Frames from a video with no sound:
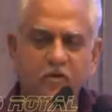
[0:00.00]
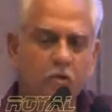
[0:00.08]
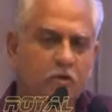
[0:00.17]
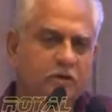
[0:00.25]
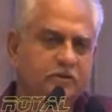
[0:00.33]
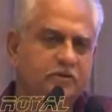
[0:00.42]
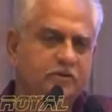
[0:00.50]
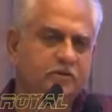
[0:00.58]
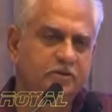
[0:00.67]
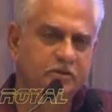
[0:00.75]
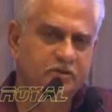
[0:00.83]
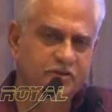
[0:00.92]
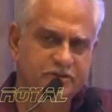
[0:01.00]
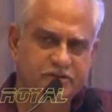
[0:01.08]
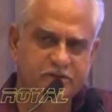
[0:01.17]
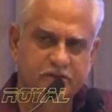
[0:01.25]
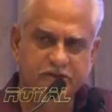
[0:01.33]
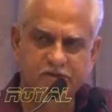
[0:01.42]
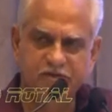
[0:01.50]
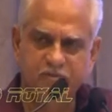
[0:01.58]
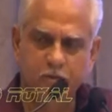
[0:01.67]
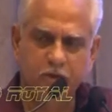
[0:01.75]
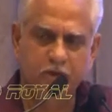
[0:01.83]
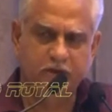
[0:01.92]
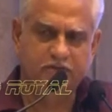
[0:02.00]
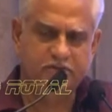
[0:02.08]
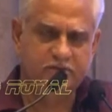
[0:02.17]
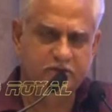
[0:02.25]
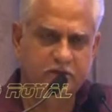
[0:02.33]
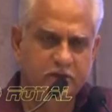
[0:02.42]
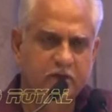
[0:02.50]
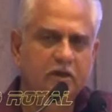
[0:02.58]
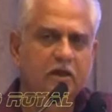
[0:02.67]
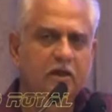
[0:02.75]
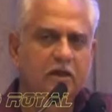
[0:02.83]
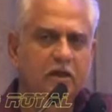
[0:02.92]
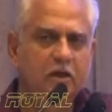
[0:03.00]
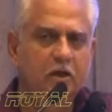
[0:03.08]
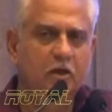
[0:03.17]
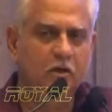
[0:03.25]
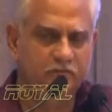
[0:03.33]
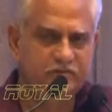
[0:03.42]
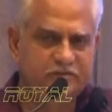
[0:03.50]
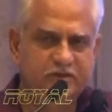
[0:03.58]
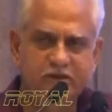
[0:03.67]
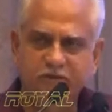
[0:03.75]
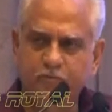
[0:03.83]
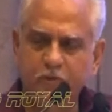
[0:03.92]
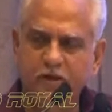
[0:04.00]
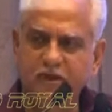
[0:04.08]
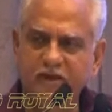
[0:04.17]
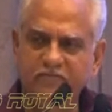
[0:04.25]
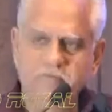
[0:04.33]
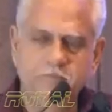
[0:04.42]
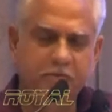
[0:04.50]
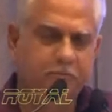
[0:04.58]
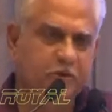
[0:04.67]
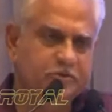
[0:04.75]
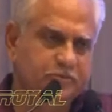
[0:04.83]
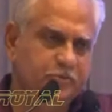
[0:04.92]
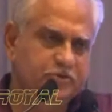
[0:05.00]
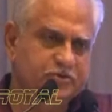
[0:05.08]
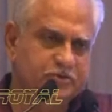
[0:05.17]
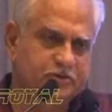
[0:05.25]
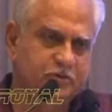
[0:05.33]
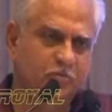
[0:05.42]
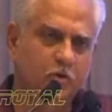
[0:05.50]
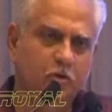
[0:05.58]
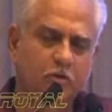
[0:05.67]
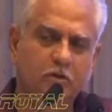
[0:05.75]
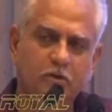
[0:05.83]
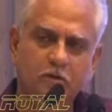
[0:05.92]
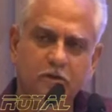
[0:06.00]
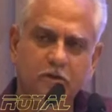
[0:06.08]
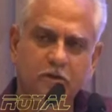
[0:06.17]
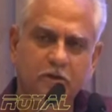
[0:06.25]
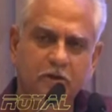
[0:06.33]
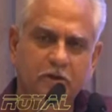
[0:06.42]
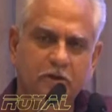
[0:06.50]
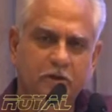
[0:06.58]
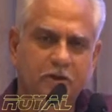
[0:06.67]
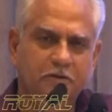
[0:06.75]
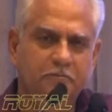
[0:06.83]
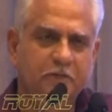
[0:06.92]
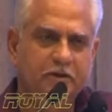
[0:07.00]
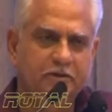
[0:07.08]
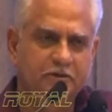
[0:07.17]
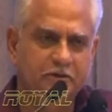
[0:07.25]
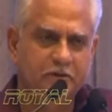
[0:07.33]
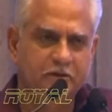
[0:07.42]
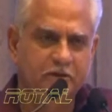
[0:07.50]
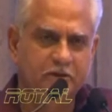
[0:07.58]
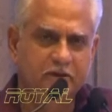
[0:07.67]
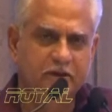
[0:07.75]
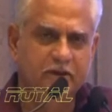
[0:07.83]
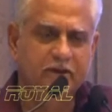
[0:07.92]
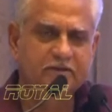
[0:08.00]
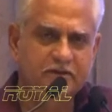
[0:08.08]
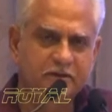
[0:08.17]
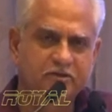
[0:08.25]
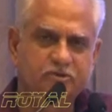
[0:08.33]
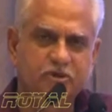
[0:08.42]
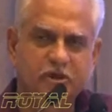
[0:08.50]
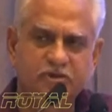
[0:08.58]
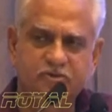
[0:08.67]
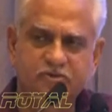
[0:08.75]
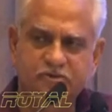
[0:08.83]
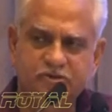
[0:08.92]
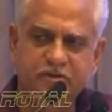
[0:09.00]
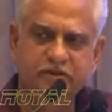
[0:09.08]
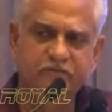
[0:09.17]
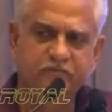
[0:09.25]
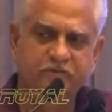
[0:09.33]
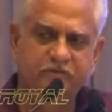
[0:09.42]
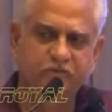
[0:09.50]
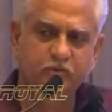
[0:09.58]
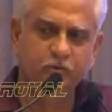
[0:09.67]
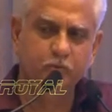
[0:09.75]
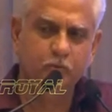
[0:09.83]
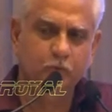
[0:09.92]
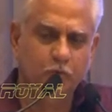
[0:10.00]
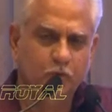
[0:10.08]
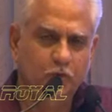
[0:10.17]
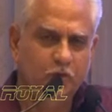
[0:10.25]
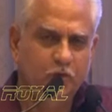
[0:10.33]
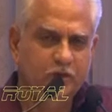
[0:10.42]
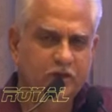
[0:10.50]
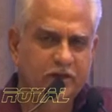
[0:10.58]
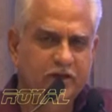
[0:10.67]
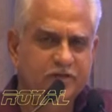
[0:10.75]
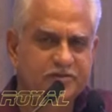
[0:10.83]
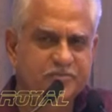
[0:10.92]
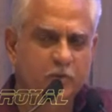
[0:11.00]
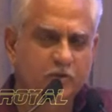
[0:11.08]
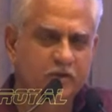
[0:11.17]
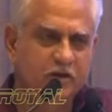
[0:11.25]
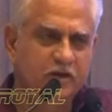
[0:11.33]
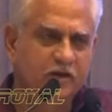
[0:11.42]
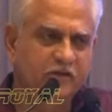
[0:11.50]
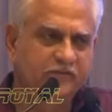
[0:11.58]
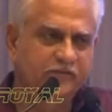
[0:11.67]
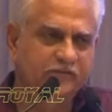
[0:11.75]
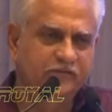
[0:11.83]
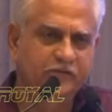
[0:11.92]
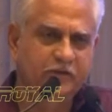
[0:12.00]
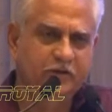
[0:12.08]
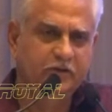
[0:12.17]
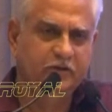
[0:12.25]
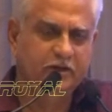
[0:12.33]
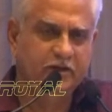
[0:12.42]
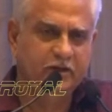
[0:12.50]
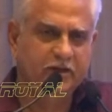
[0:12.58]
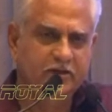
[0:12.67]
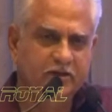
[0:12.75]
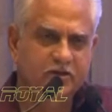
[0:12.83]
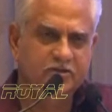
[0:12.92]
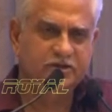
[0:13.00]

a look at the, these works. Obviously, it will never be possible to see them all, but getting a chance to see even a few is more than enough. Getting a